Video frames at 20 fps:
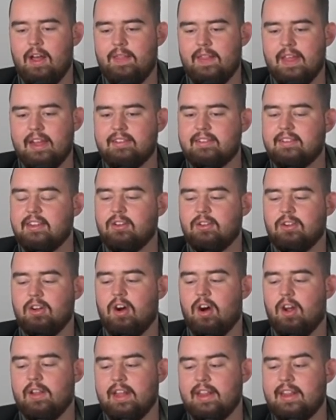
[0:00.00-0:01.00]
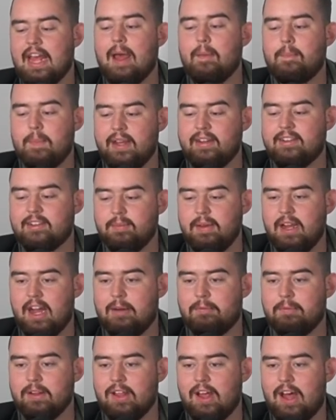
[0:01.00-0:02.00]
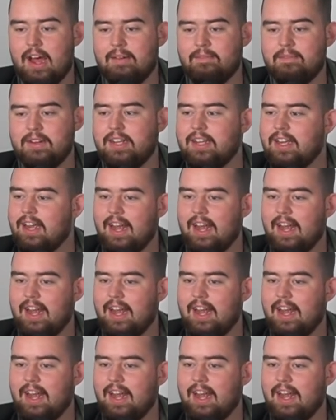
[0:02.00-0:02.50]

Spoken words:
and they still called it. That pissed me off a lot.